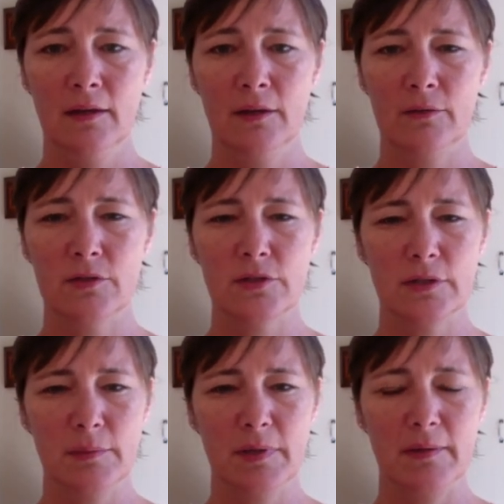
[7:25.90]
You
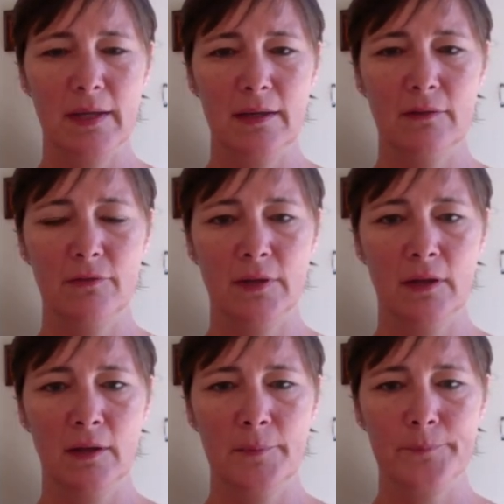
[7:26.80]
should be getting to
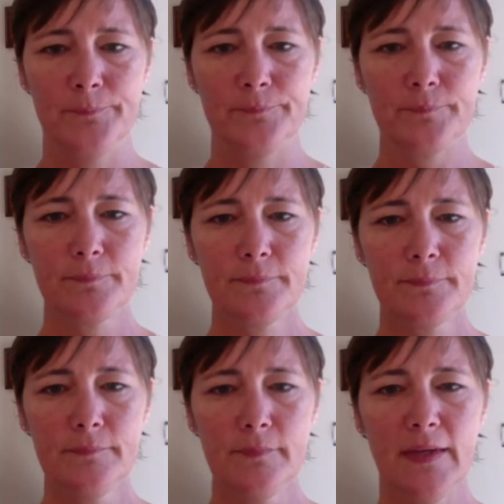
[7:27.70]
feel
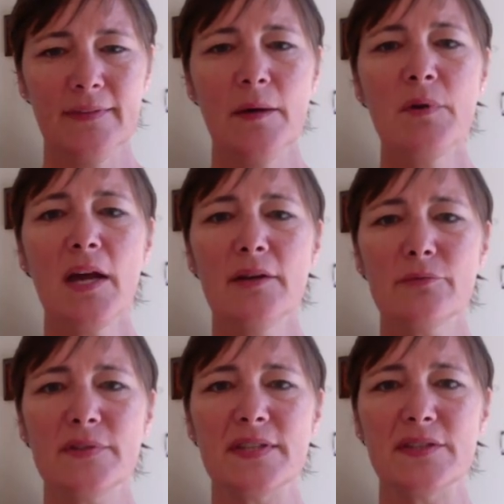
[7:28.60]
some kind of
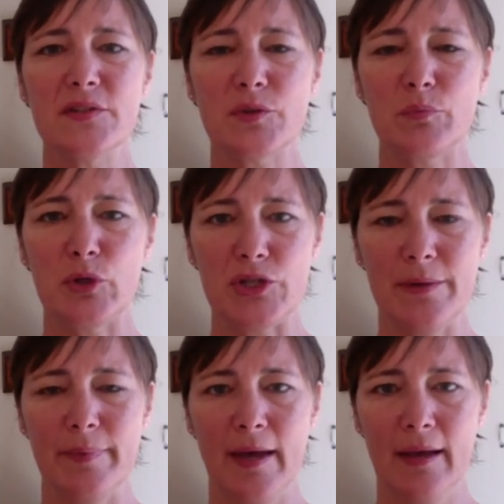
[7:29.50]
resistance or
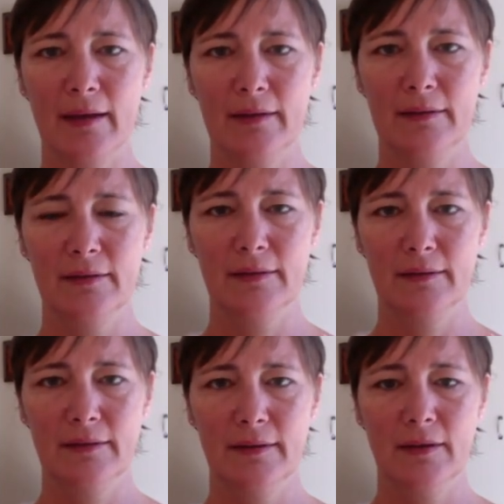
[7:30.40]
pushing back.
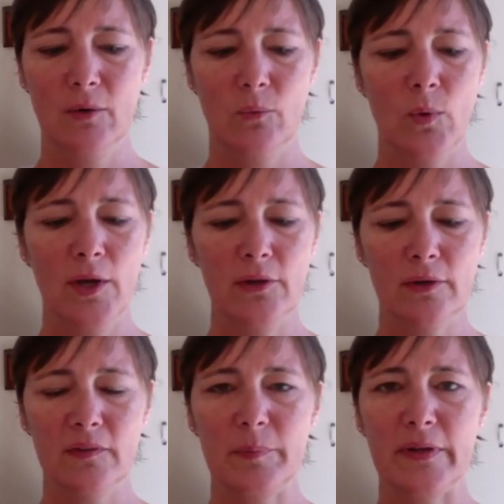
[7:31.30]
What you're
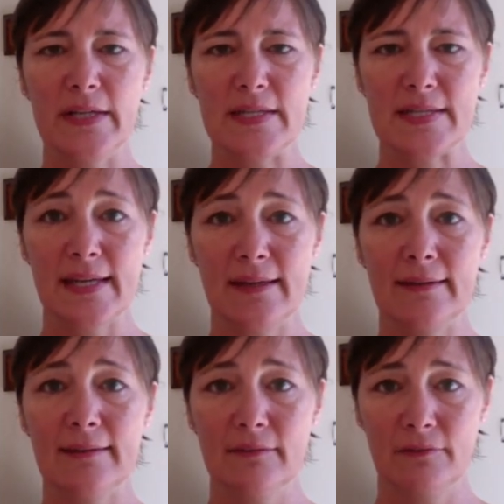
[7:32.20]
experiencing
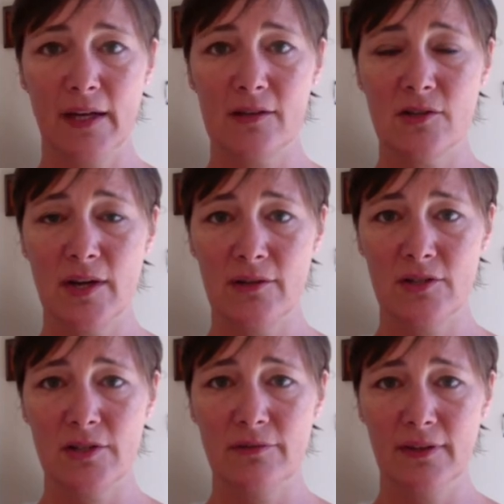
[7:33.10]
is, in fact, your
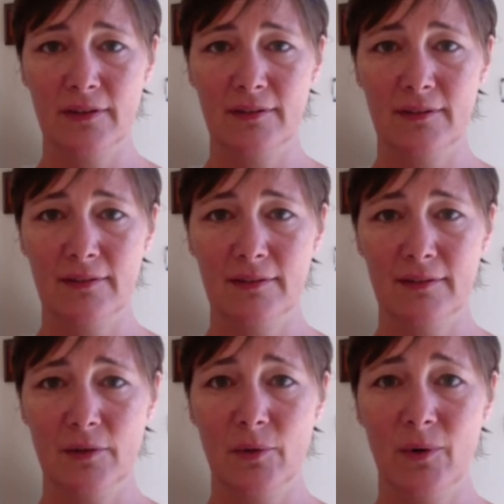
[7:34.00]
energy field,
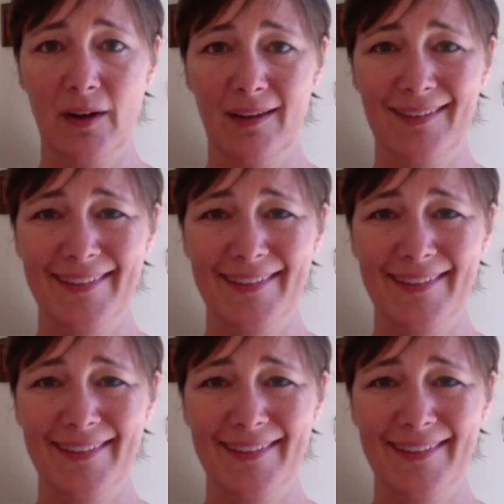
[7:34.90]
your aura.